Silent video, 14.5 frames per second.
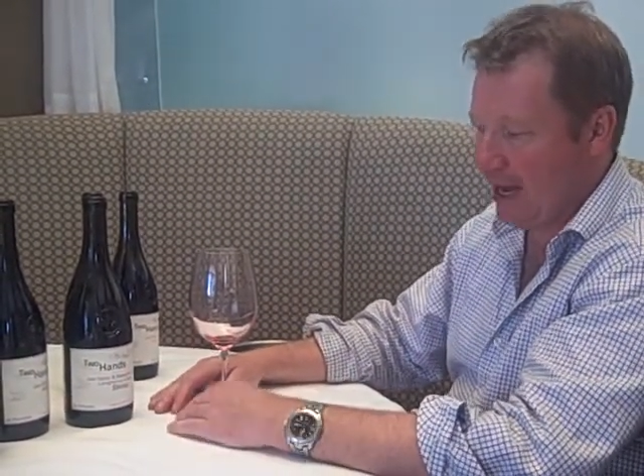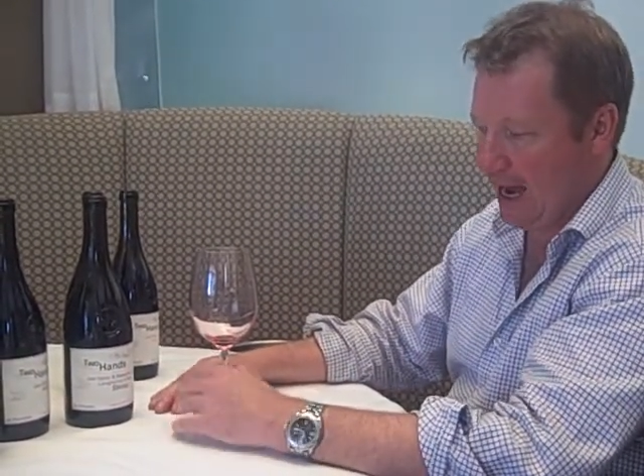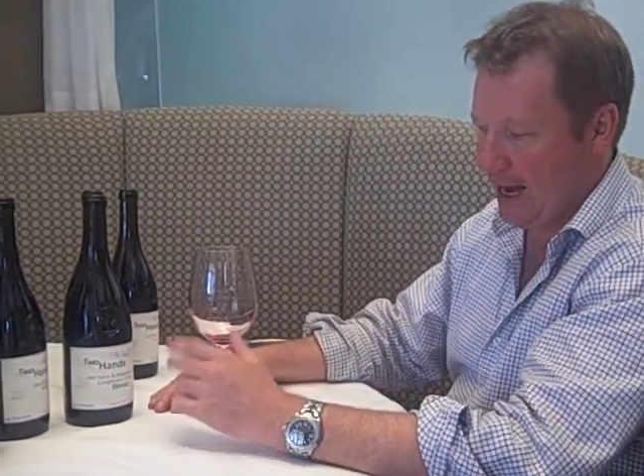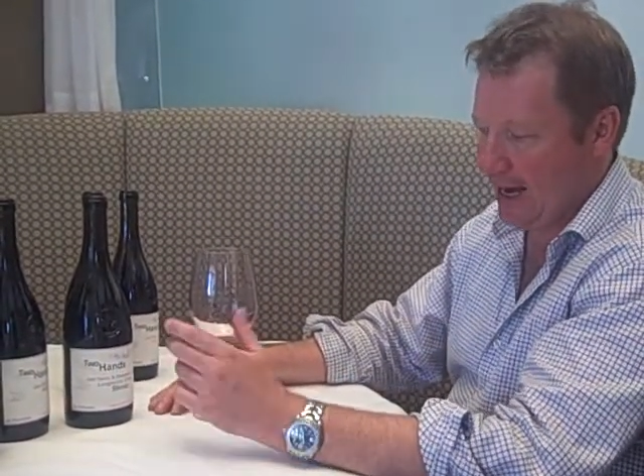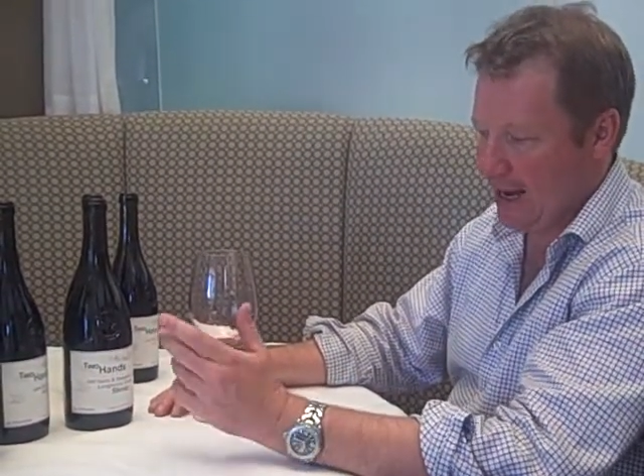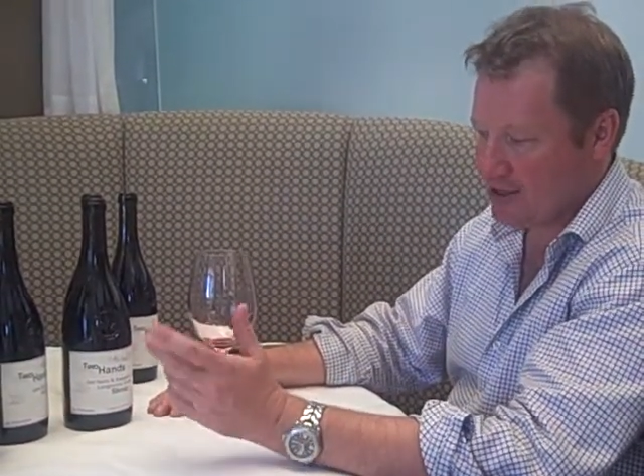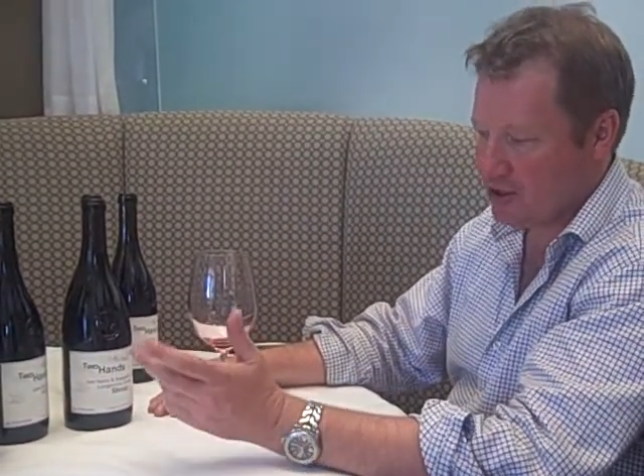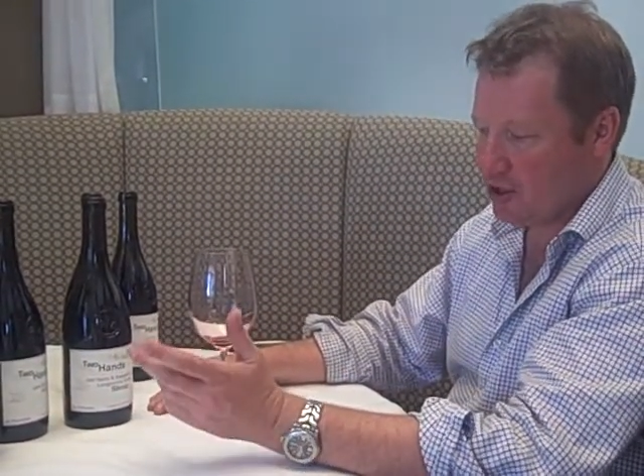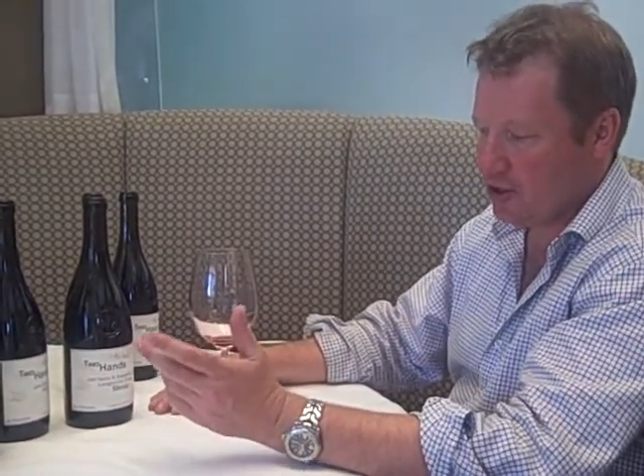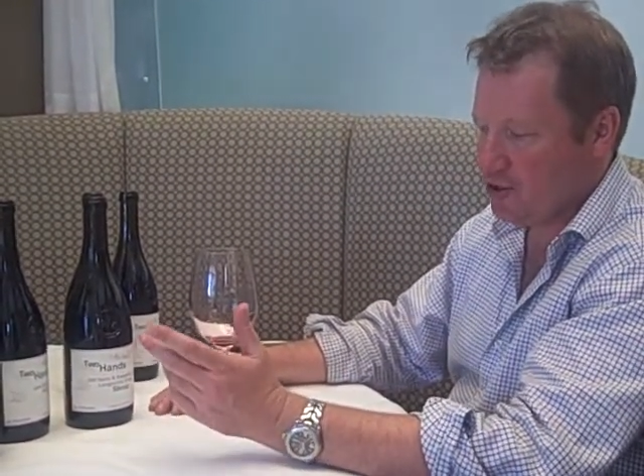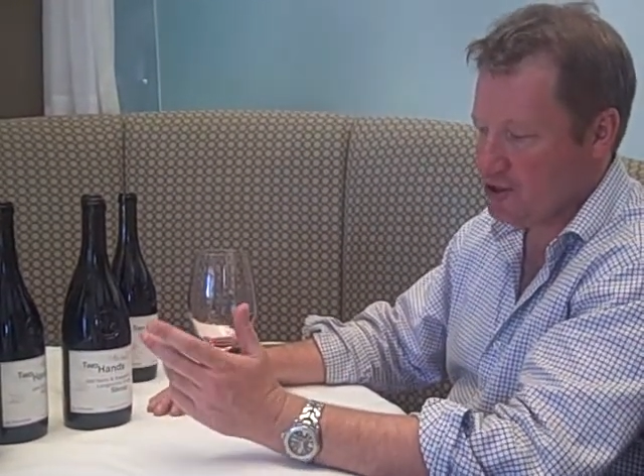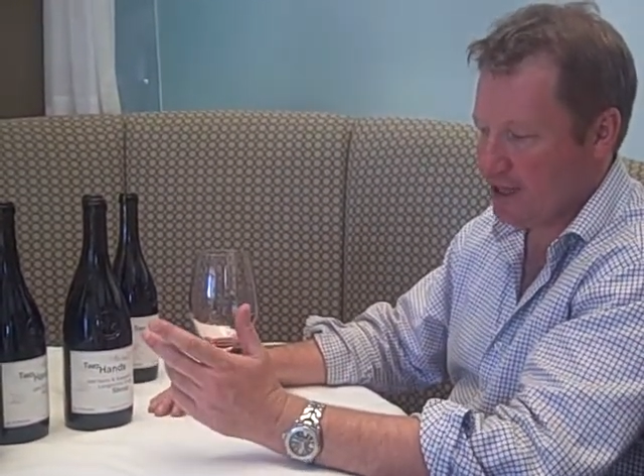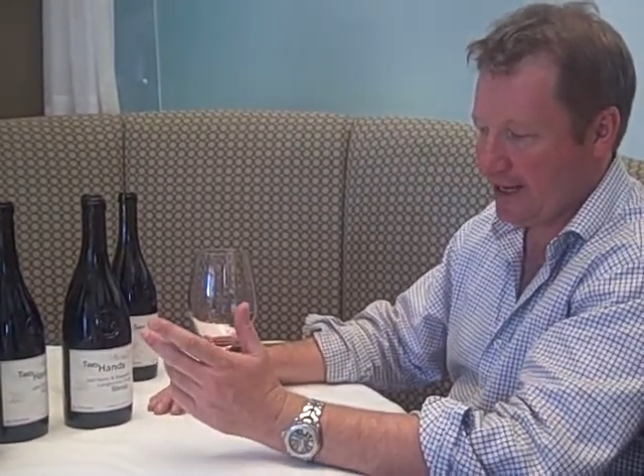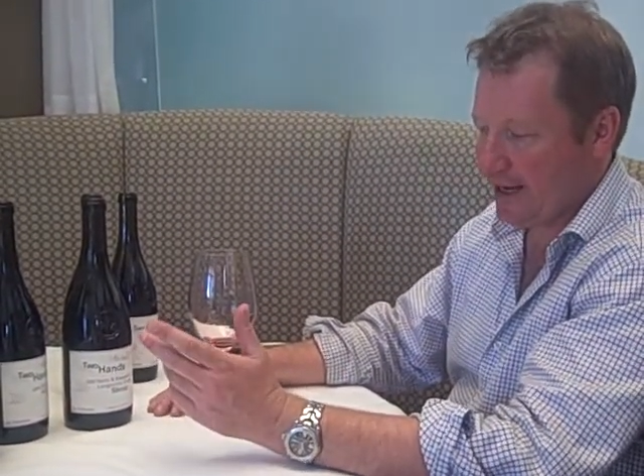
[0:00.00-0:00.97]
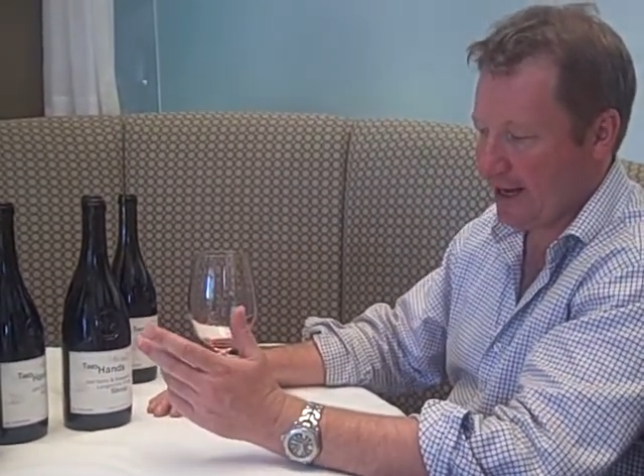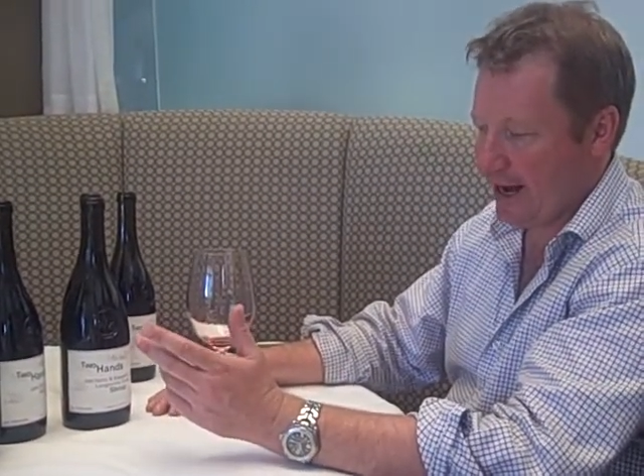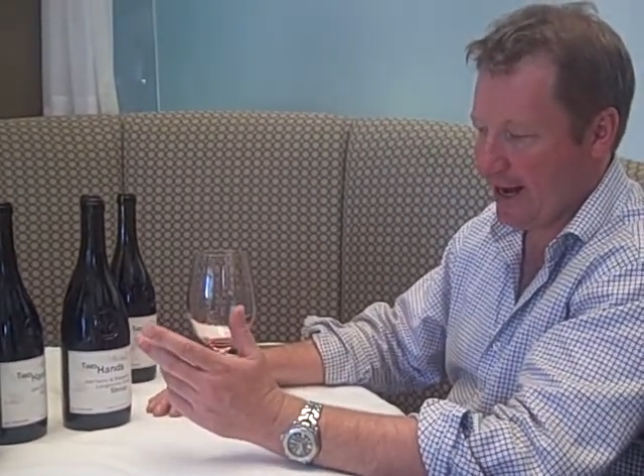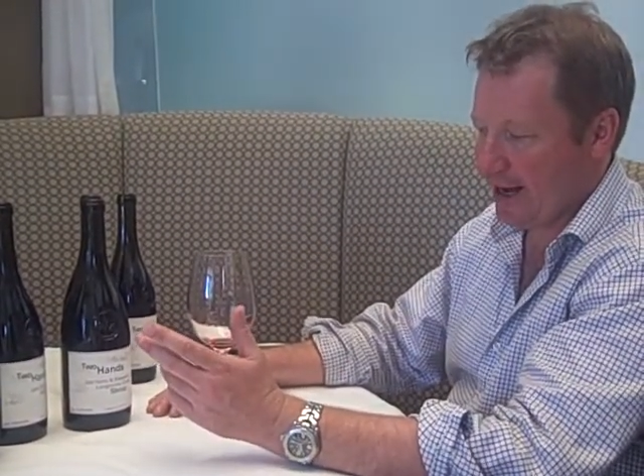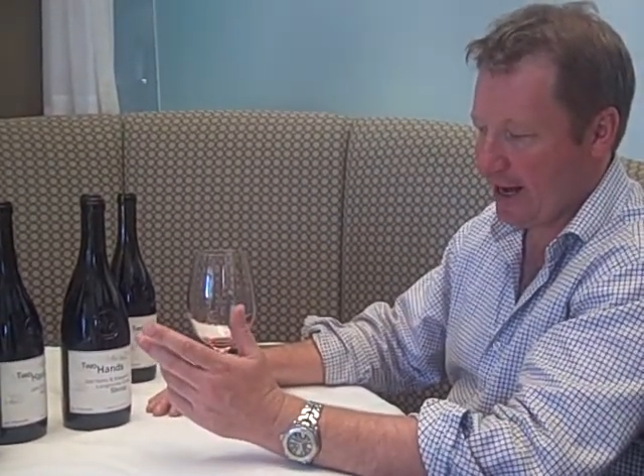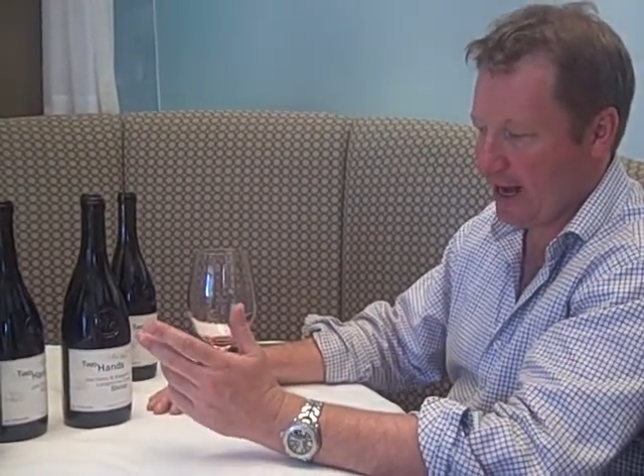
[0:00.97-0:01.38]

and it has a huge inland